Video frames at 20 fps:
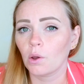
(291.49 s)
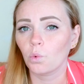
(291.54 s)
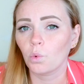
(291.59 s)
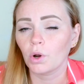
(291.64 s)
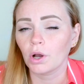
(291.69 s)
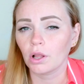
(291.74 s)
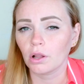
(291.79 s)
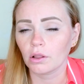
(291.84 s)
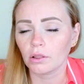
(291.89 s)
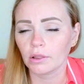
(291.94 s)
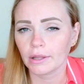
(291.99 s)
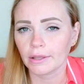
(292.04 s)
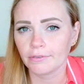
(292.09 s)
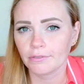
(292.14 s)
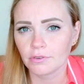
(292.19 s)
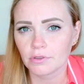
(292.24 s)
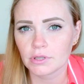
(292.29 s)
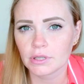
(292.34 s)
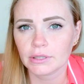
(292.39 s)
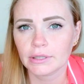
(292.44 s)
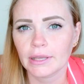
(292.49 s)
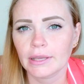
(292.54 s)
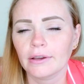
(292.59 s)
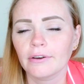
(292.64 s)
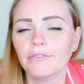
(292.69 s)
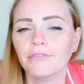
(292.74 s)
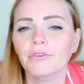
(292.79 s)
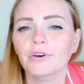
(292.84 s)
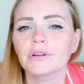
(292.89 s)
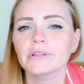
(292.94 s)
will leave you the
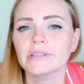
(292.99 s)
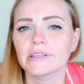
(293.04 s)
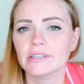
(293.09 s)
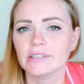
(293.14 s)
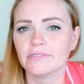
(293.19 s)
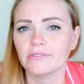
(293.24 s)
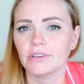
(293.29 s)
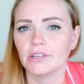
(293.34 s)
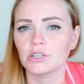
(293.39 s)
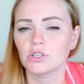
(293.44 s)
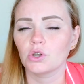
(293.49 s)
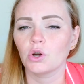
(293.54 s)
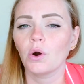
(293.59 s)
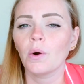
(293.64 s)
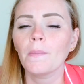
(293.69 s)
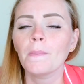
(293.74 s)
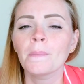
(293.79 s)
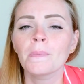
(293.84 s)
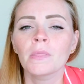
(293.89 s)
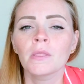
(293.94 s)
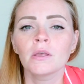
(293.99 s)
link for this video